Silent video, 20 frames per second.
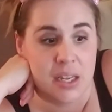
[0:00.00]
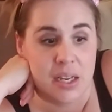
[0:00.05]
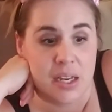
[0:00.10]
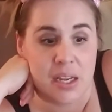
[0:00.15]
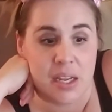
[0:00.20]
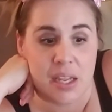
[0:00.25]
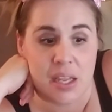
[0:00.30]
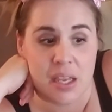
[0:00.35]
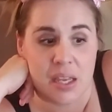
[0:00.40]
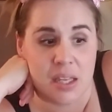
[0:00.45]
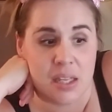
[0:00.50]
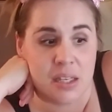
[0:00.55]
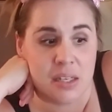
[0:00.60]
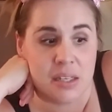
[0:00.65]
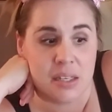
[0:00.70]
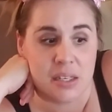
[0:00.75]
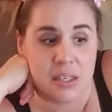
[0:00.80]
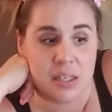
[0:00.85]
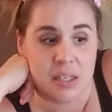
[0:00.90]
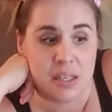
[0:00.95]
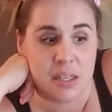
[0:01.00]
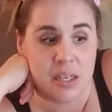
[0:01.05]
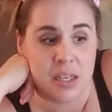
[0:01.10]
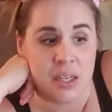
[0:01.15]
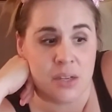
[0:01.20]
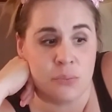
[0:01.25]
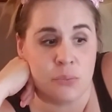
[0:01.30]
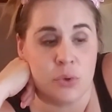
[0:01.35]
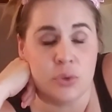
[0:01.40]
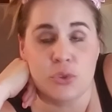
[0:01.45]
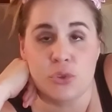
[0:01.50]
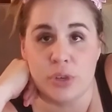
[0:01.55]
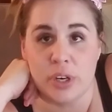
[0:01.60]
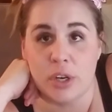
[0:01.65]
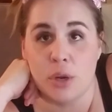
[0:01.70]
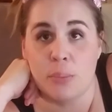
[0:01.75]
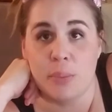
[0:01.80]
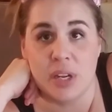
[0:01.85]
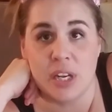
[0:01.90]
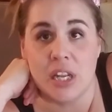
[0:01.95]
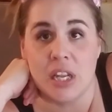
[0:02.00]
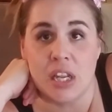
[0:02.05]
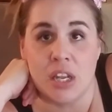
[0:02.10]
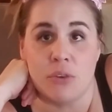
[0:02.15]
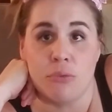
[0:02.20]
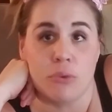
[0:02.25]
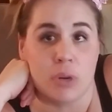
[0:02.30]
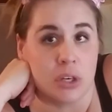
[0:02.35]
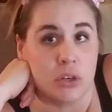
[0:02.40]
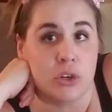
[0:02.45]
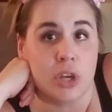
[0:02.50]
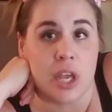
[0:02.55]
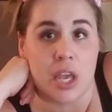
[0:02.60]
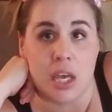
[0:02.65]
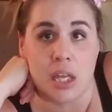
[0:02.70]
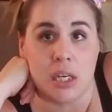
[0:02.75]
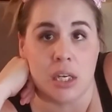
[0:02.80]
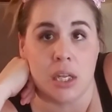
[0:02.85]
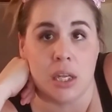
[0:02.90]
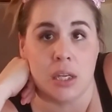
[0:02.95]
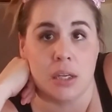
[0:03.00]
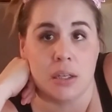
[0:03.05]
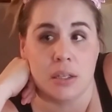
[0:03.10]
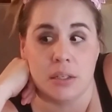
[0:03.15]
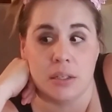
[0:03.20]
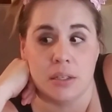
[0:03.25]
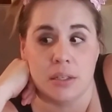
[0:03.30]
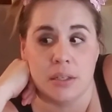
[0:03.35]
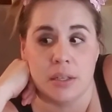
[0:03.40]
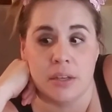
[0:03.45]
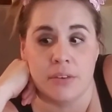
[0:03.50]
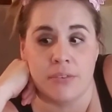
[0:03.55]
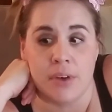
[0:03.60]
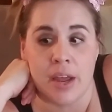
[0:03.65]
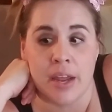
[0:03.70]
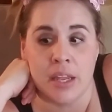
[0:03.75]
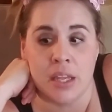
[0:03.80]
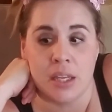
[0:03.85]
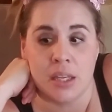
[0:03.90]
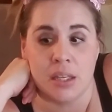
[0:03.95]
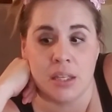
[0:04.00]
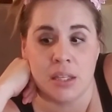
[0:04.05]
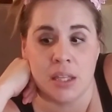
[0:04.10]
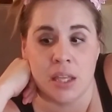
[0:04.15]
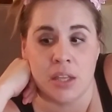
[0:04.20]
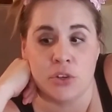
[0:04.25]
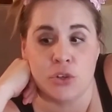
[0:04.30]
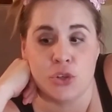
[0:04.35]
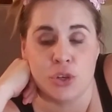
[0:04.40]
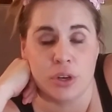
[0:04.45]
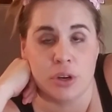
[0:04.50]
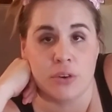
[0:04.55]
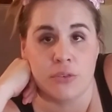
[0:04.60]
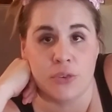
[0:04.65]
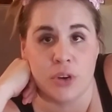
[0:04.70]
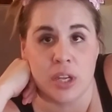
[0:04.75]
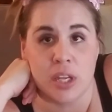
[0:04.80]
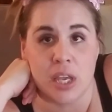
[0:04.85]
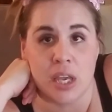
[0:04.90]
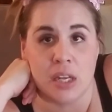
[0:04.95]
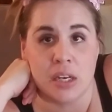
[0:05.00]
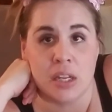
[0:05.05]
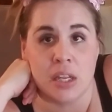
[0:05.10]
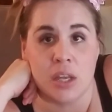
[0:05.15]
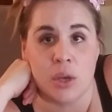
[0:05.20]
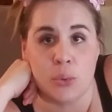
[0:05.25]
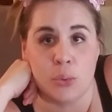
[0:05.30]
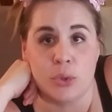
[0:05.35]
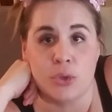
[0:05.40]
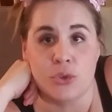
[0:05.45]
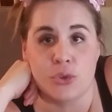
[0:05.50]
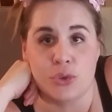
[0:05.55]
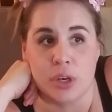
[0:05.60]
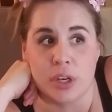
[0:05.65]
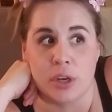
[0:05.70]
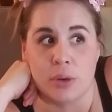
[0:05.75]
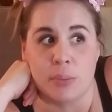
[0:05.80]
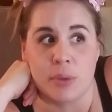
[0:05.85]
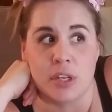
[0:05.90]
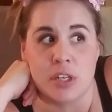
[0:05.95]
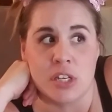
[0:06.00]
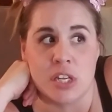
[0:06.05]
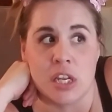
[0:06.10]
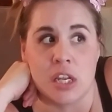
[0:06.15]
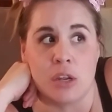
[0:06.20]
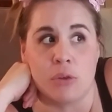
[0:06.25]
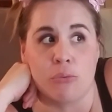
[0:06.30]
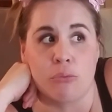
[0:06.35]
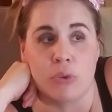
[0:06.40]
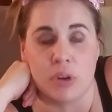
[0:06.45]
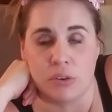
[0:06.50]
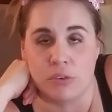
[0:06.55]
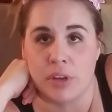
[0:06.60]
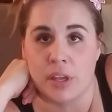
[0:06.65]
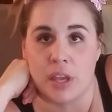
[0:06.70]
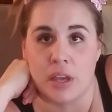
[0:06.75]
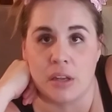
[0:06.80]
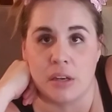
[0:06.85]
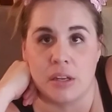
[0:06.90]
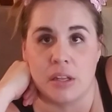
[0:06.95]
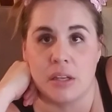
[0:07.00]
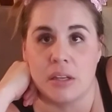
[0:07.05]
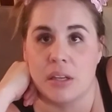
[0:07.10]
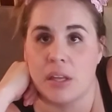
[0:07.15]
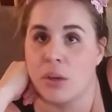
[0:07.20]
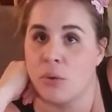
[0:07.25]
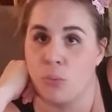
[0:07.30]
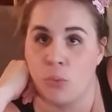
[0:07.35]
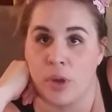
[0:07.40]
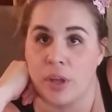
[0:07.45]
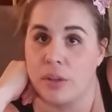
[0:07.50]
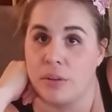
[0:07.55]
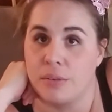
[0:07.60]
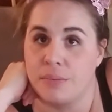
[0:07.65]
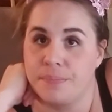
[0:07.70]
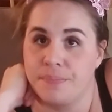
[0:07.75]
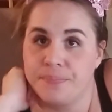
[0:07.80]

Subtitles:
and it will trigger me to eat real candy. If I get sugar-free candy, it will trigger me to eat real candy. It will.